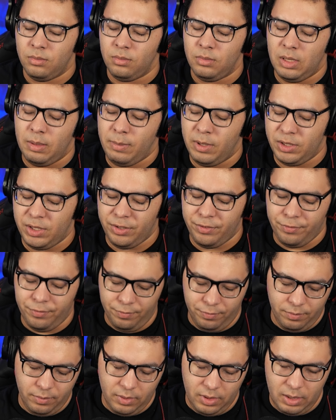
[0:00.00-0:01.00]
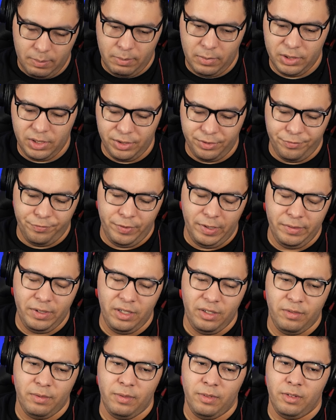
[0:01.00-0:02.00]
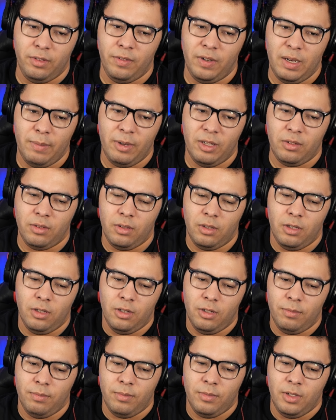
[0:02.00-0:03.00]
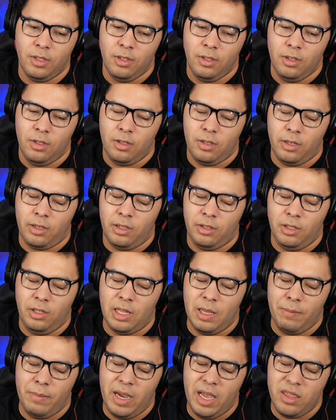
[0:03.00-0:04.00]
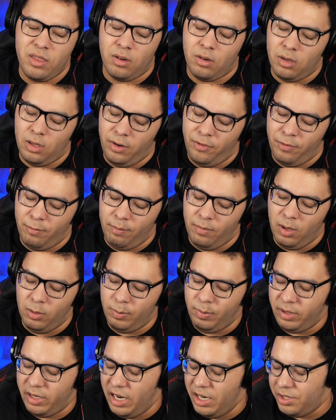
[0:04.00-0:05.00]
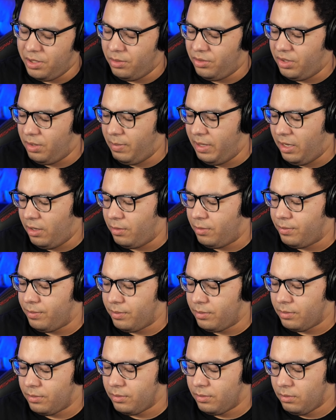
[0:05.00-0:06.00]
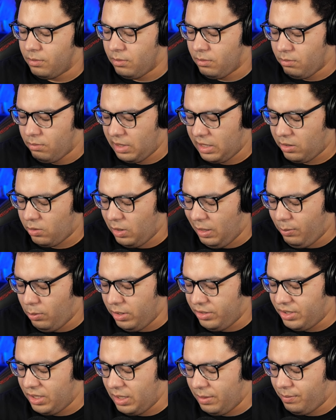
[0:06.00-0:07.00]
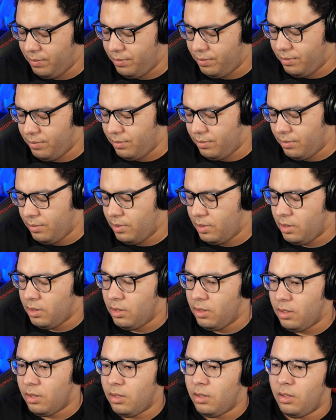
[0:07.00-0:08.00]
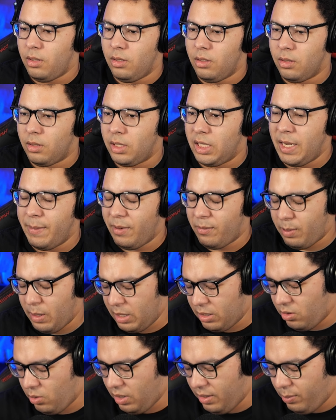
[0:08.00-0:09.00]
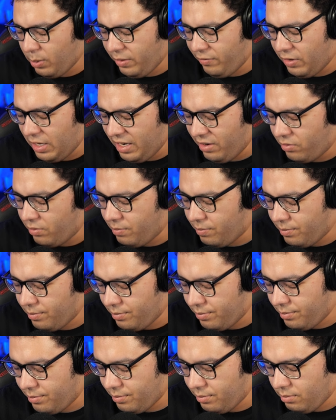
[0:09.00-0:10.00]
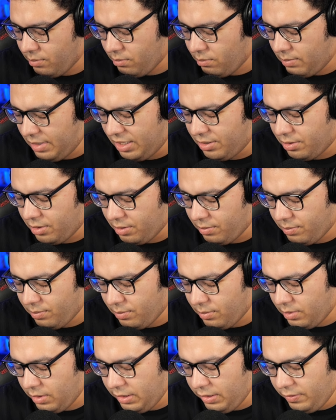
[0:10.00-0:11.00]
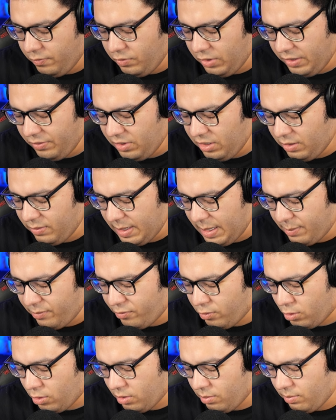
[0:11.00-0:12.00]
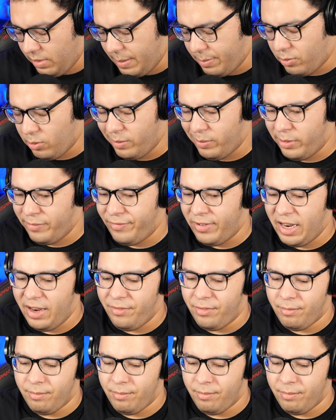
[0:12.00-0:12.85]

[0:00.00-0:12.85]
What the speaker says: much is 50 divided by, like I did that math earlier for multiplication, it's about 12 point something. Yeah, but about 12.5. Make sure. 50 divided by 4, yep, 12.5.